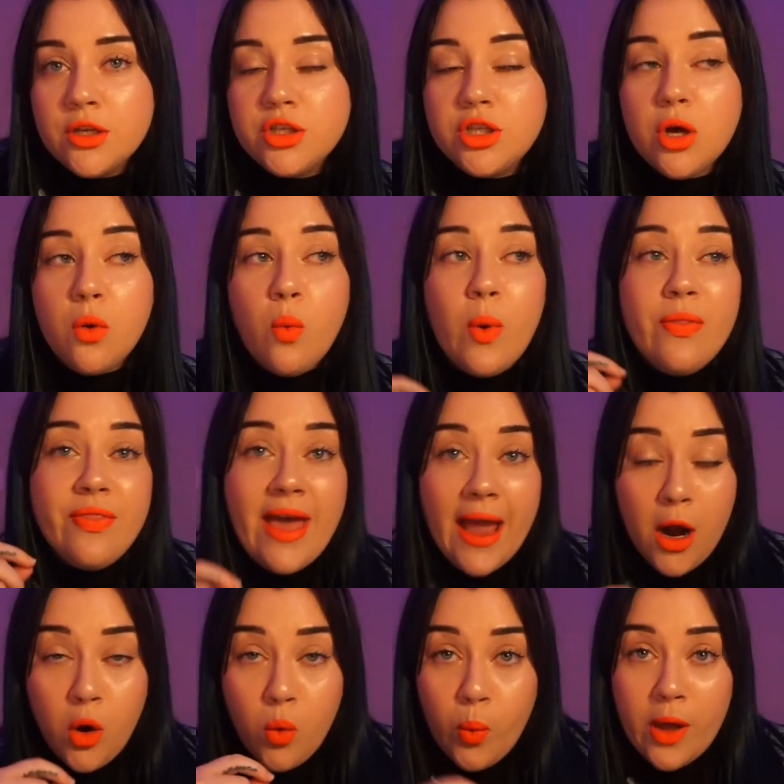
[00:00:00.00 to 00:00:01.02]
So when
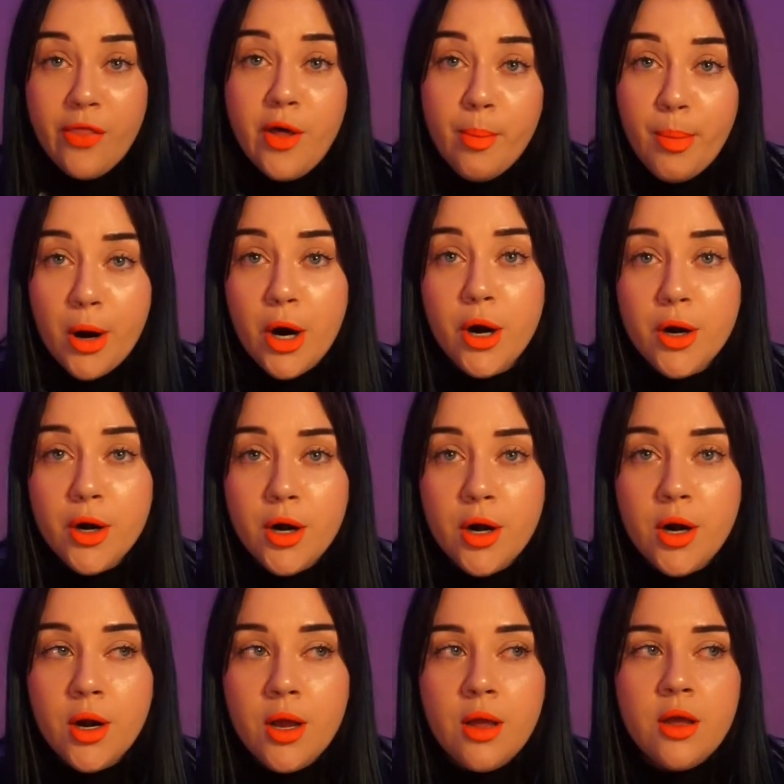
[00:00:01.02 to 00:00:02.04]
they are with a
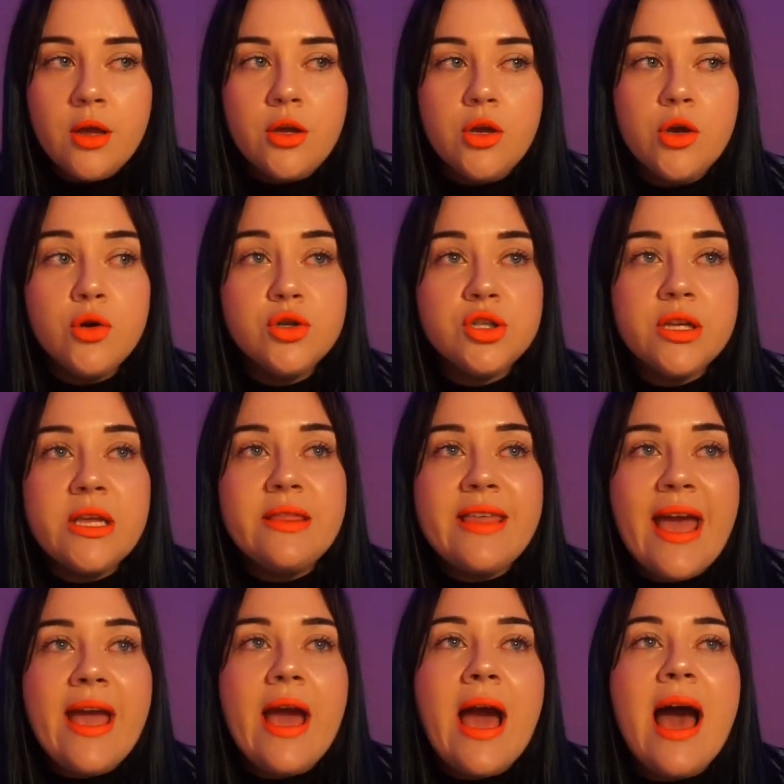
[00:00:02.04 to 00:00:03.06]
partner, usually
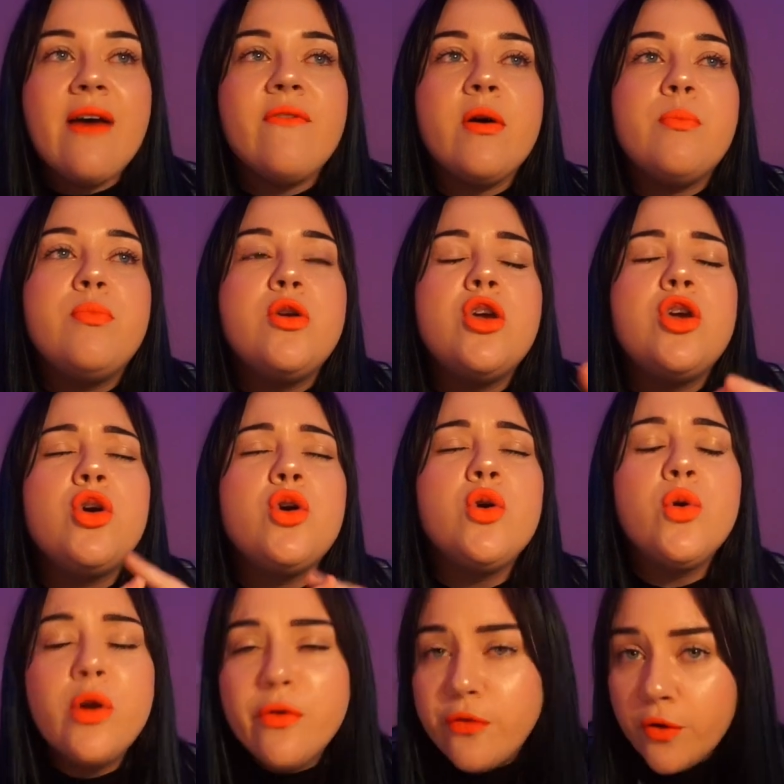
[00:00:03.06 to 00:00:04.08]
they have a
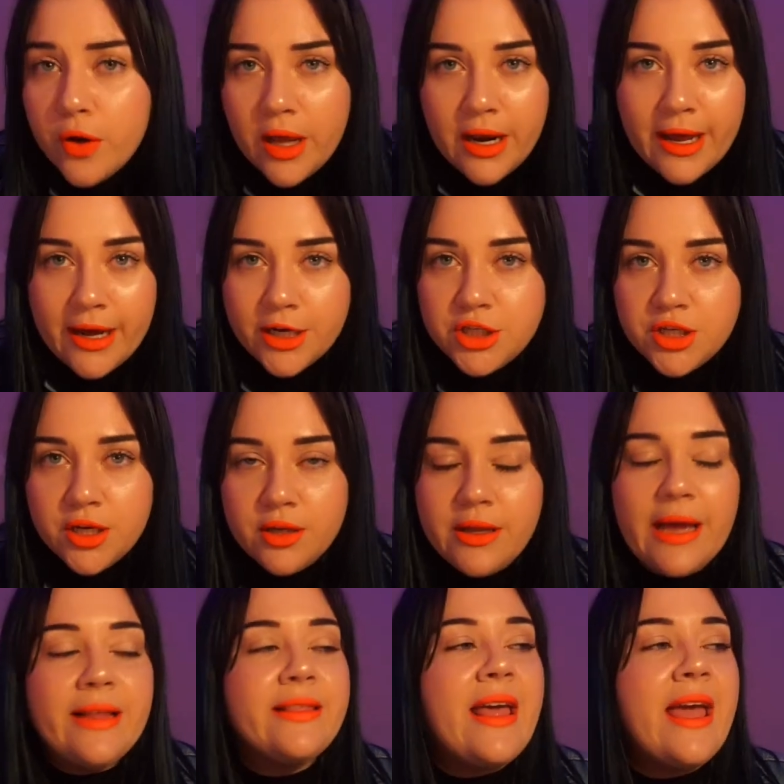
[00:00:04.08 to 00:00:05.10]
beautiful connection.
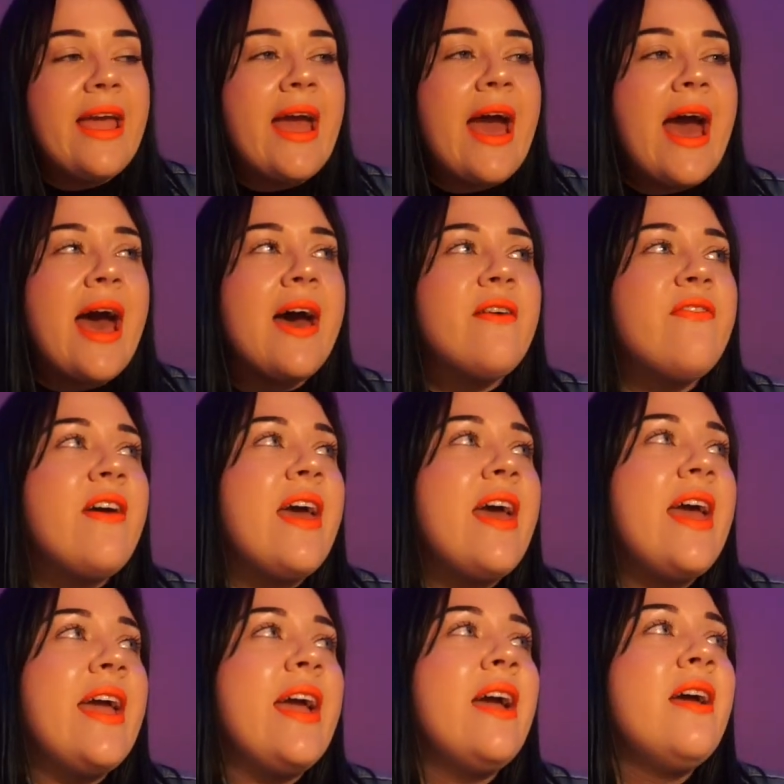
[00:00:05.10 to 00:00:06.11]
Like they have
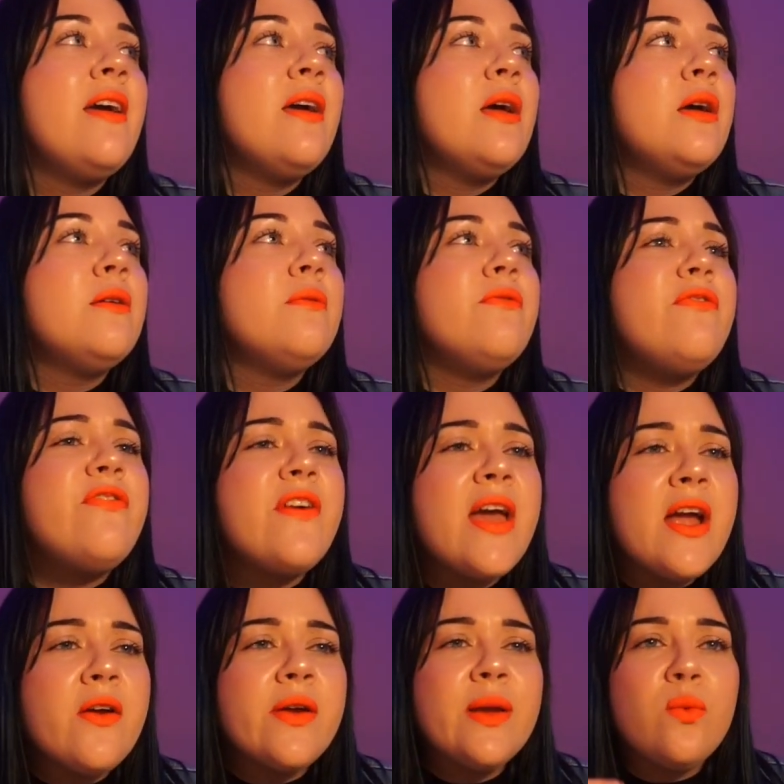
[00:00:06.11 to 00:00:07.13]
a
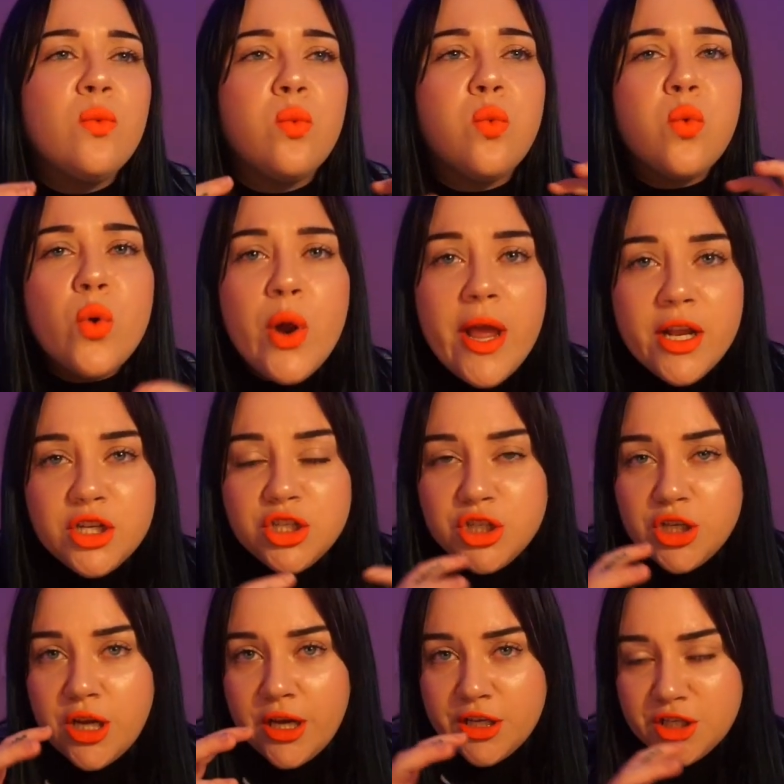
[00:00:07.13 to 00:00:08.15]
very
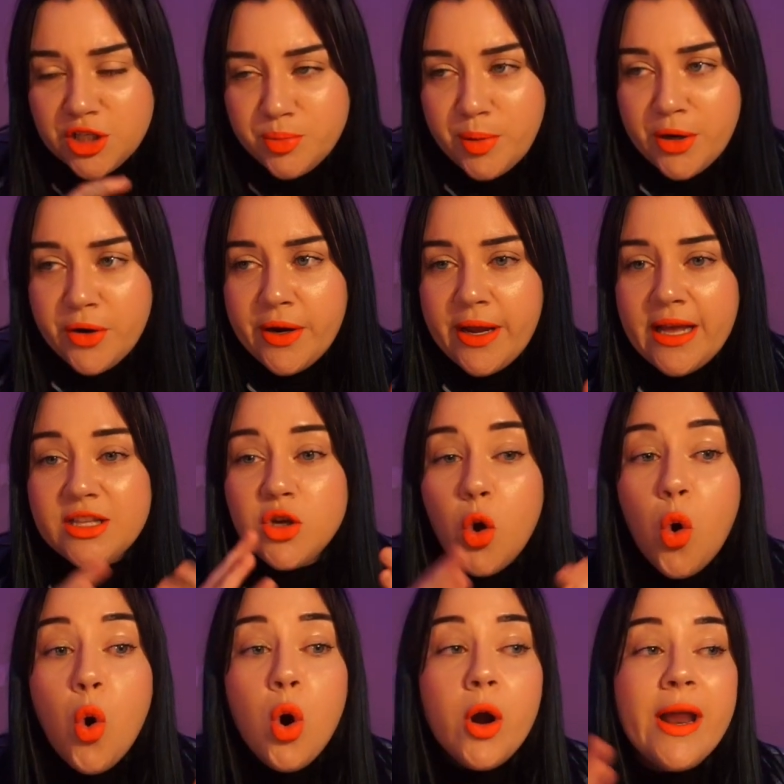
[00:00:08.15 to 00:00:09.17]
rich experience,
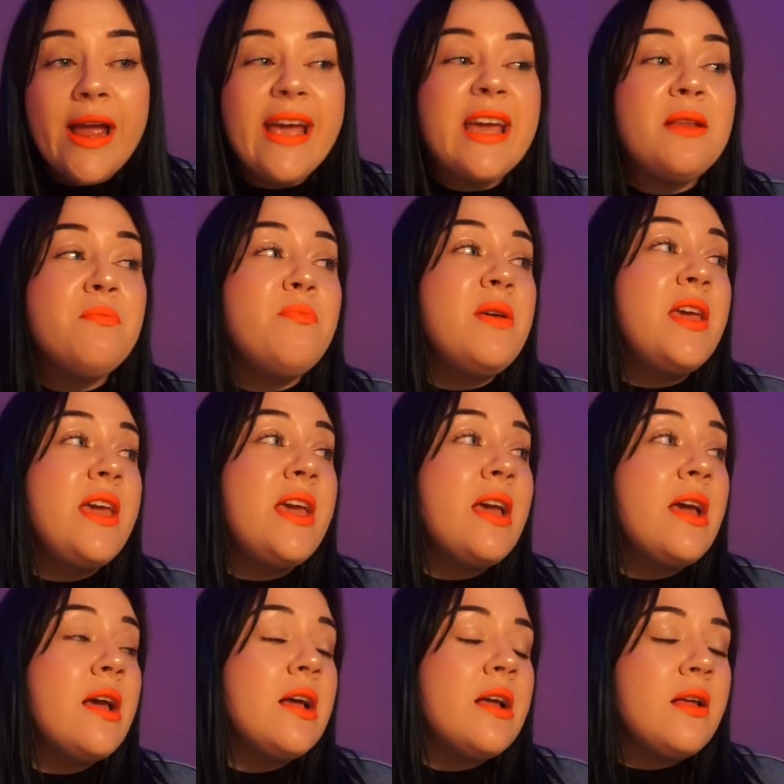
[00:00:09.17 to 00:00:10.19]
or it can
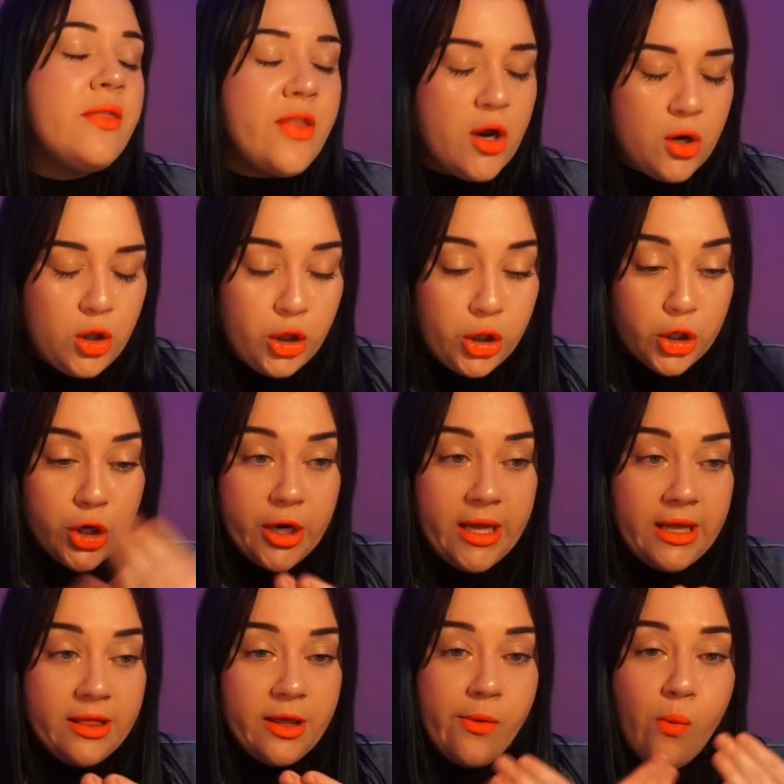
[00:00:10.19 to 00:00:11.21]
be they're
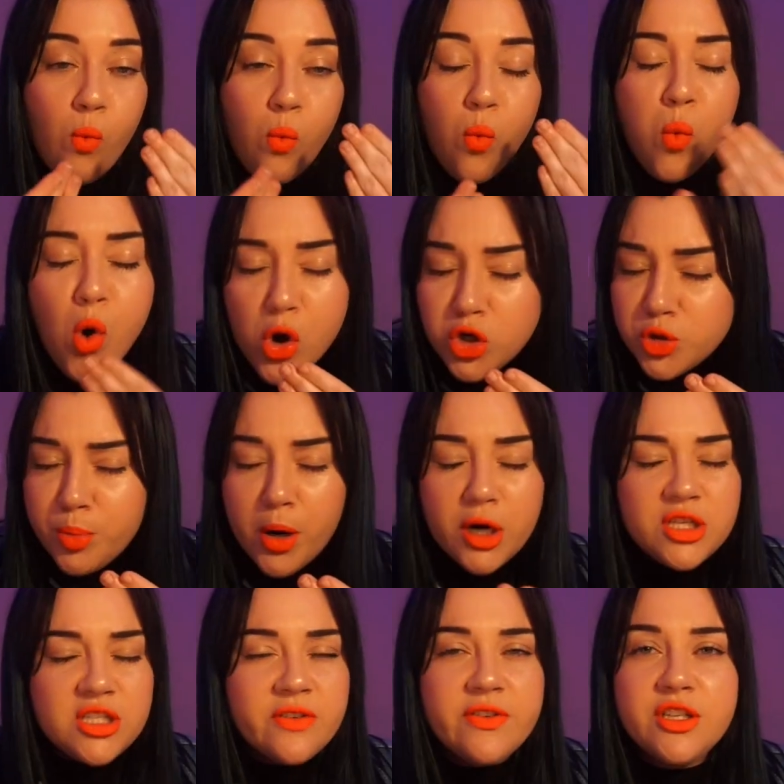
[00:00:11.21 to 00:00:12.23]
learning the worst
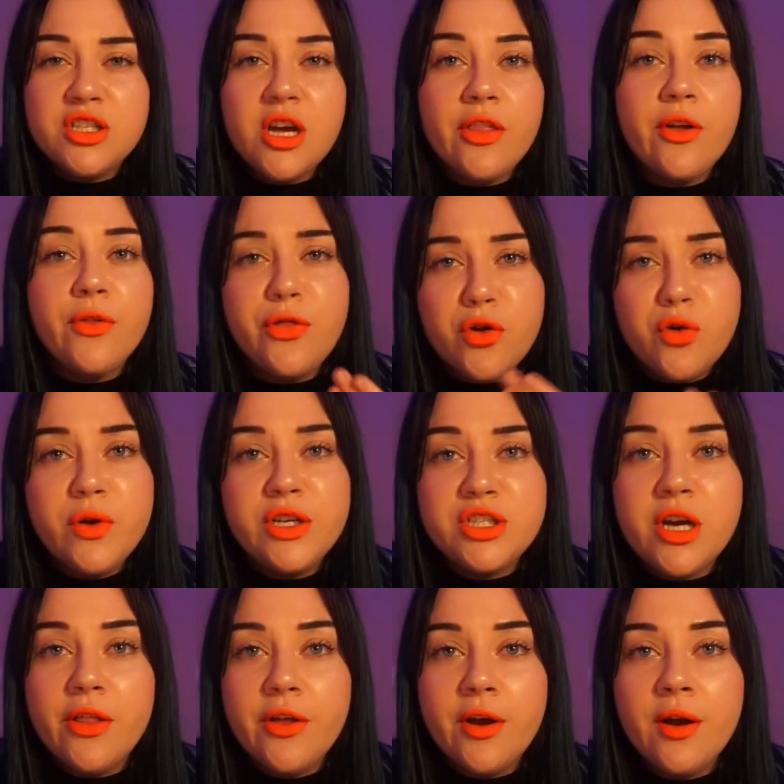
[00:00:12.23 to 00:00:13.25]
parts of each other through
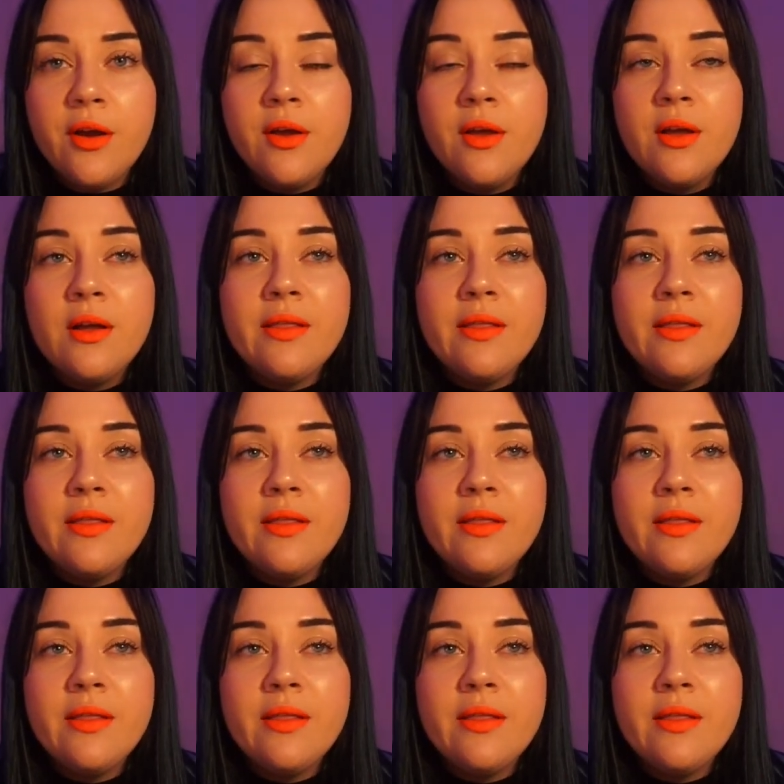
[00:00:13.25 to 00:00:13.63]
each other.